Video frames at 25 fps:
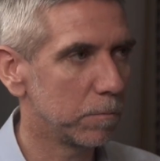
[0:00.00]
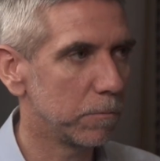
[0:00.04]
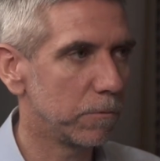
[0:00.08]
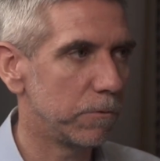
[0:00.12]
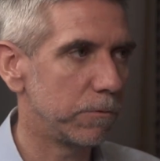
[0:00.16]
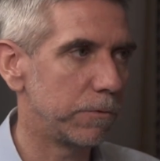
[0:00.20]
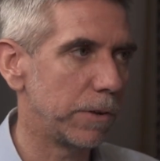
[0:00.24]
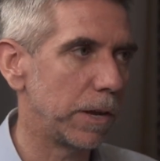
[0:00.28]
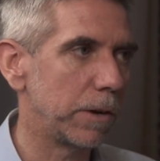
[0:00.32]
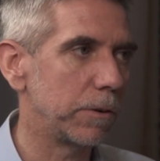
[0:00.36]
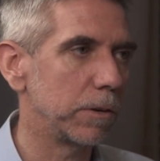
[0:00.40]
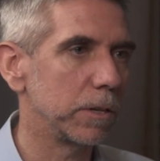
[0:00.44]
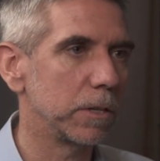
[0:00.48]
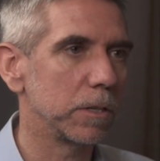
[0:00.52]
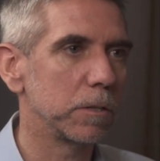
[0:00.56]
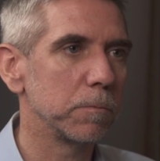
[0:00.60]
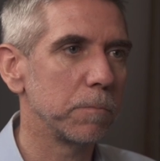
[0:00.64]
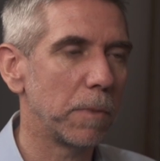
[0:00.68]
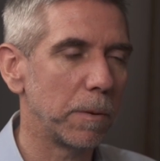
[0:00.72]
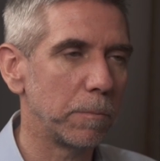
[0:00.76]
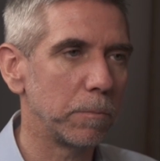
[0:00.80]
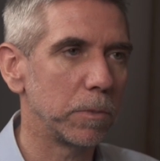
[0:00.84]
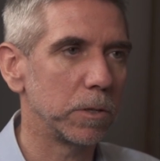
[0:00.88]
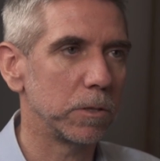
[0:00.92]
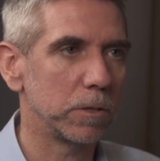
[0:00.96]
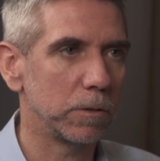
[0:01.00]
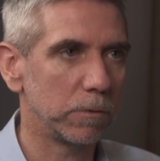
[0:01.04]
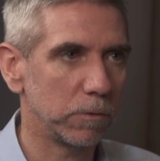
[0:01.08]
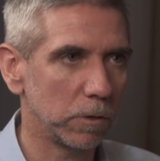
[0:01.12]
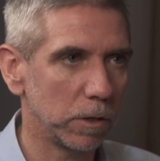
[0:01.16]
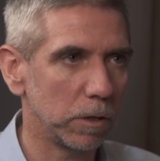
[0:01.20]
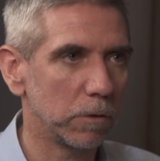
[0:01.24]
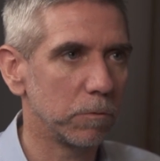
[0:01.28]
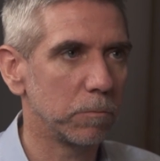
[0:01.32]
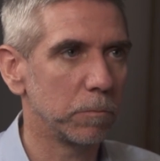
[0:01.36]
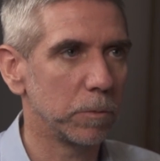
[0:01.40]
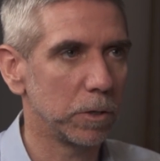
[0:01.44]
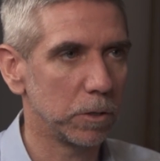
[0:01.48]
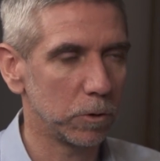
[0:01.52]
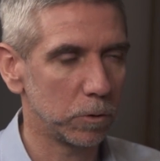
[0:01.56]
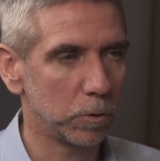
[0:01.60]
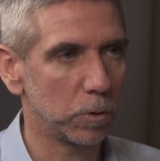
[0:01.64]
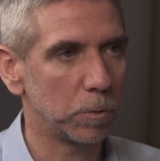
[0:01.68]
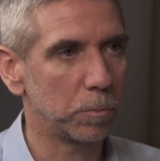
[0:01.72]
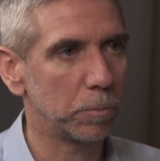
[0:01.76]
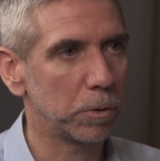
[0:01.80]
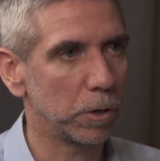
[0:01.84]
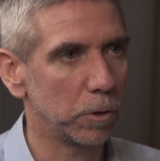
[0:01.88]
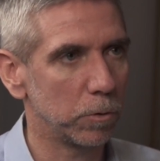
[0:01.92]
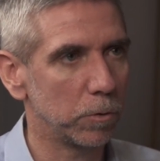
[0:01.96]
various members of the government who are
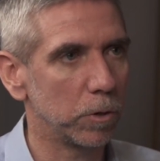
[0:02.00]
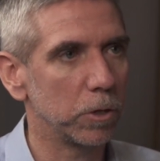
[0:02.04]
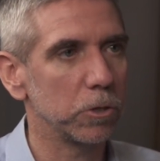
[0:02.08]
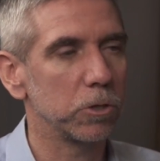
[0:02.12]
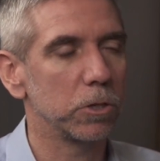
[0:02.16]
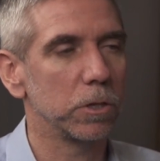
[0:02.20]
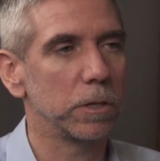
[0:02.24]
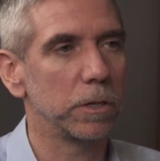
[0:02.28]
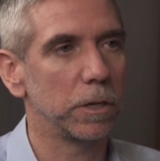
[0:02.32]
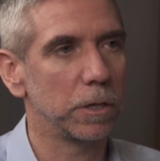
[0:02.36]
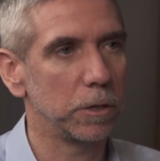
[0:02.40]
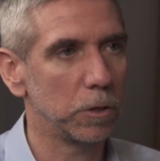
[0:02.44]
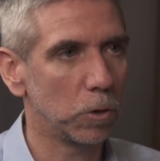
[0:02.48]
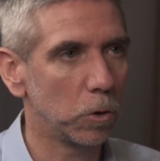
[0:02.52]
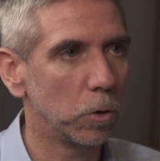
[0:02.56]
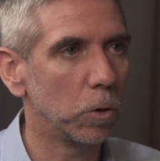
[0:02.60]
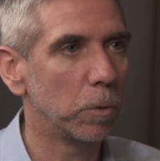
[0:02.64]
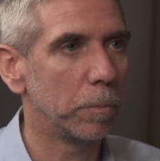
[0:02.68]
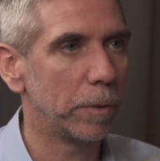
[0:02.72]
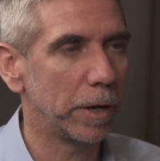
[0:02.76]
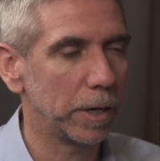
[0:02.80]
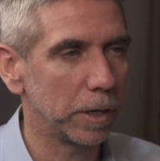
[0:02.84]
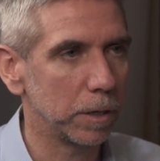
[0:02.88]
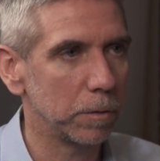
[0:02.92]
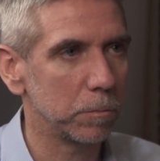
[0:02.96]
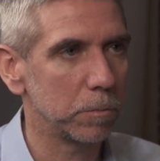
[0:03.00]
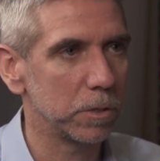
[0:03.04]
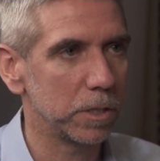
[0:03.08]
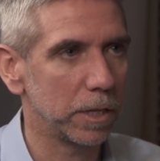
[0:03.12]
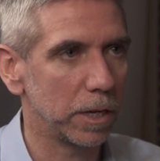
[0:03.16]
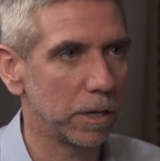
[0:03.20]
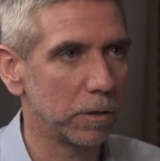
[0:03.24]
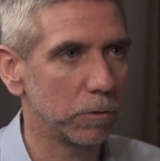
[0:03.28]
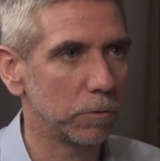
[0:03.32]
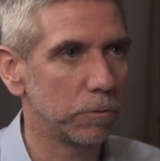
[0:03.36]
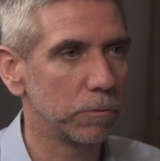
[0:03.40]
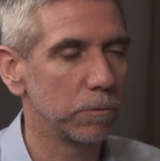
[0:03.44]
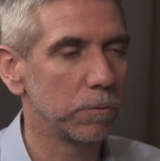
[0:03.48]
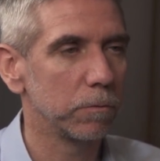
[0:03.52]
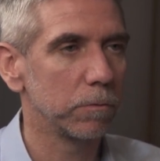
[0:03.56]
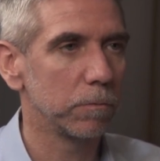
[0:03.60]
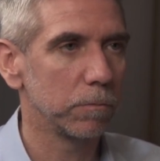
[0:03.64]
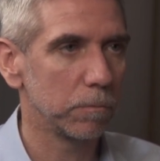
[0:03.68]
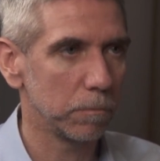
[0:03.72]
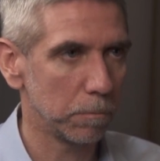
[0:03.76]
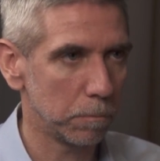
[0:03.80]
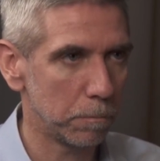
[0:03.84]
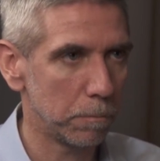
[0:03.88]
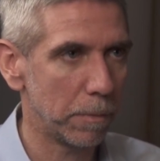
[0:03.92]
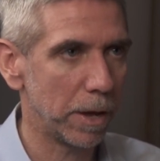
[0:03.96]
pro-Russian, and Orbán himself
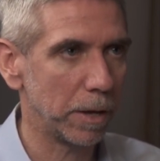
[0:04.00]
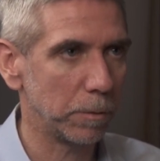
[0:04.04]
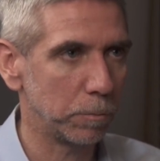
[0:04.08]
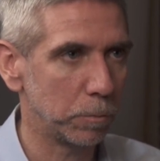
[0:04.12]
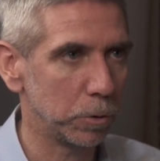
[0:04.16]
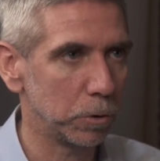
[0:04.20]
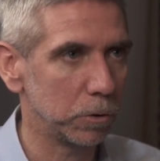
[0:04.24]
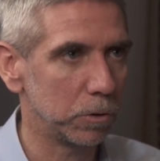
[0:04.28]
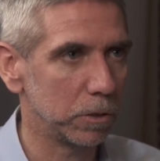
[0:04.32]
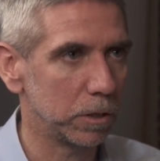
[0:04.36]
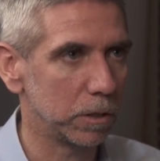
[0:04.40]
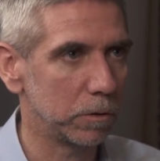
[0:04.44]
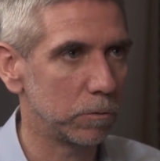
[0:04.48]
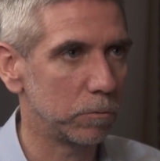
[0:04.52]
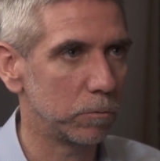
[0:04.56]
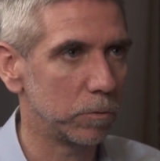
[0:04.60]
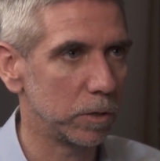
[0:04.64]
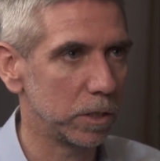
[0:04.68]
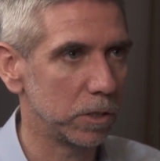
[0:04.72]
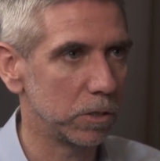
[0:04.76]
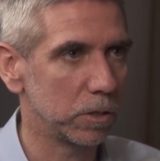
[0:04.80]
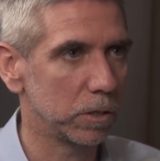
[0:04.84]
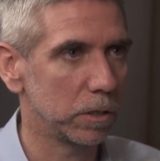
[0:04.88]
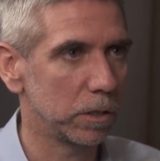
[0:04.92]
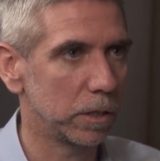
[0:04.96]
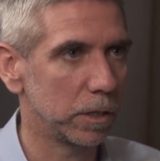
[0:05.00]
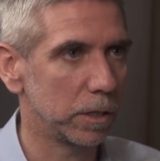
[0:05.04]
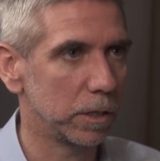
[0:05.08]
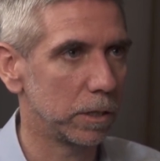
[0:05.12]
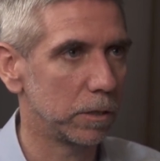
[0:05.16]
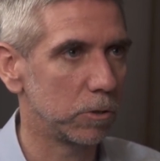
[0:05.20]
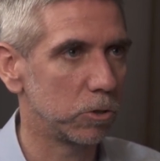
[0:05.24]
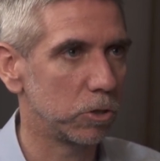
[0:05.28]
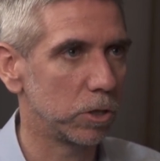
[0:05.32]
met Putin recently in